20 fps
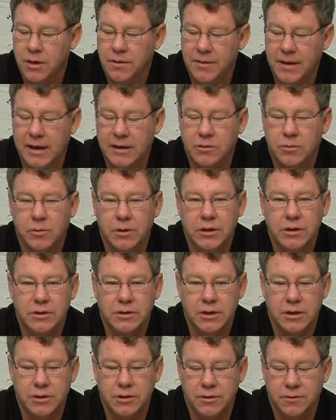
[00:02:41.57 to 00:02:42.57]
that's where you
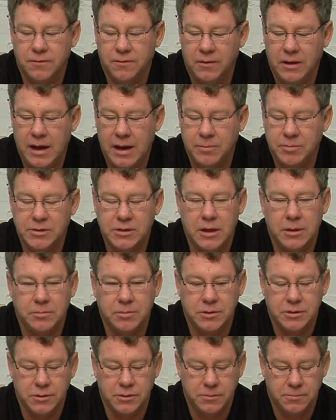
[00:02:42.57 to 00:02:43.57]
set your flaps
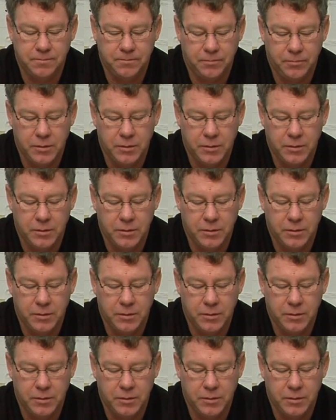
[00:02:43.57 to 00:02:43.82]
up to.